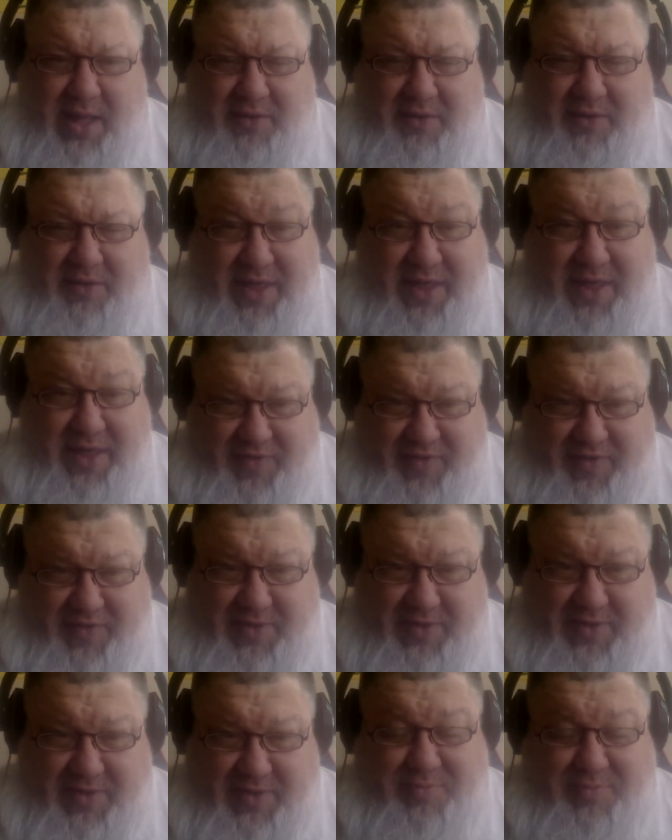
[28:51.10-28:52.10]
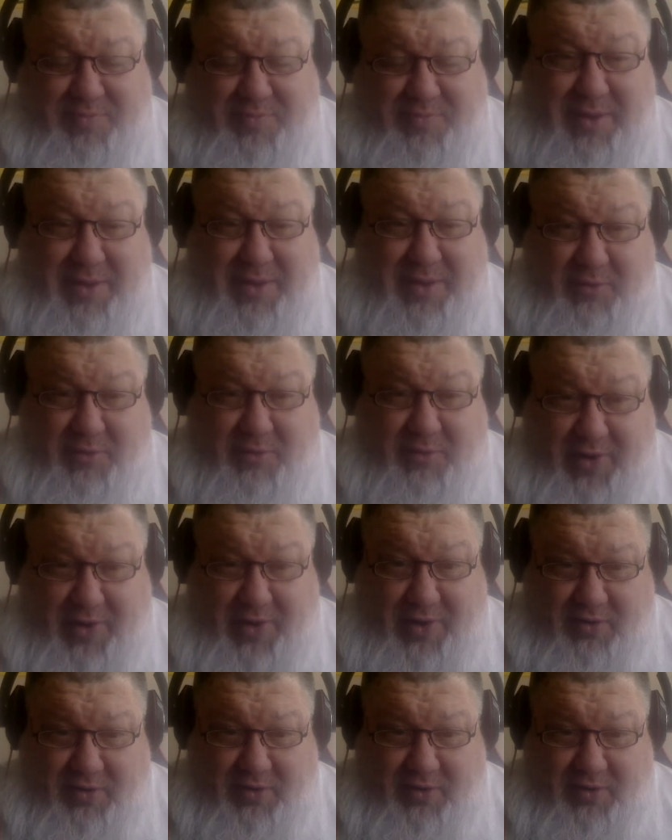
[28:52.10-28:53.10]
Think of them, keep them in your
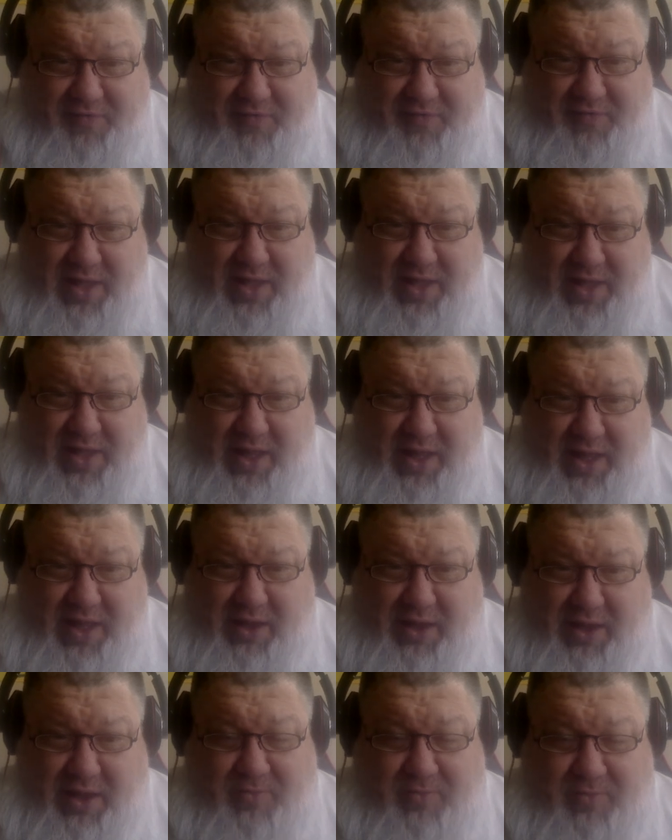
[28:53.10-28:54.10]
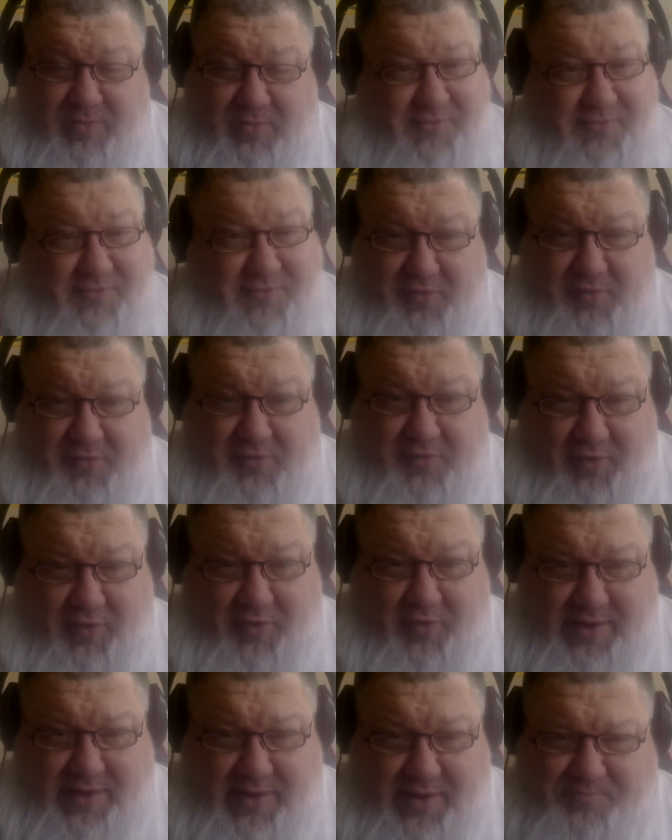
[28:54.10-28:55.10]
prayers, wherever they're
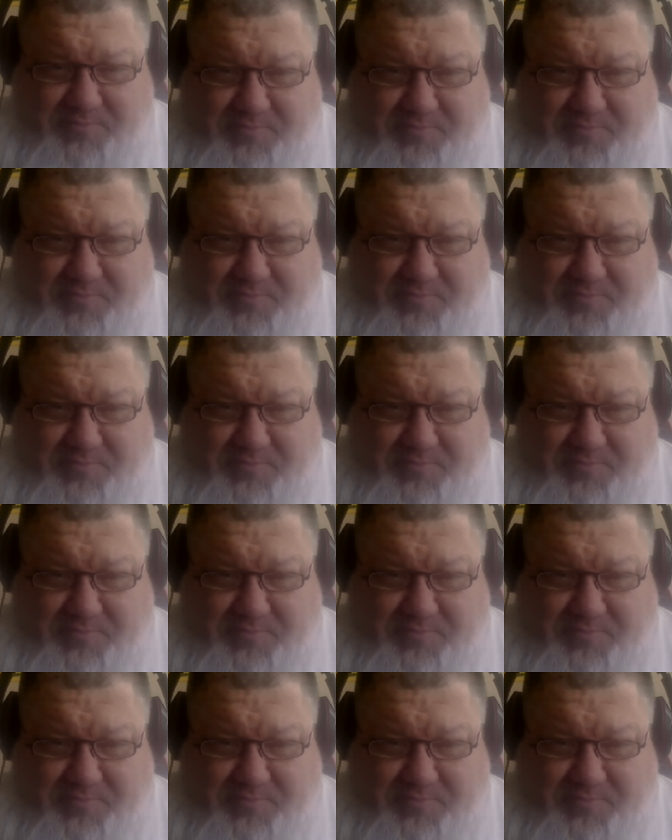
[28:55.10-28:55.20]
serving.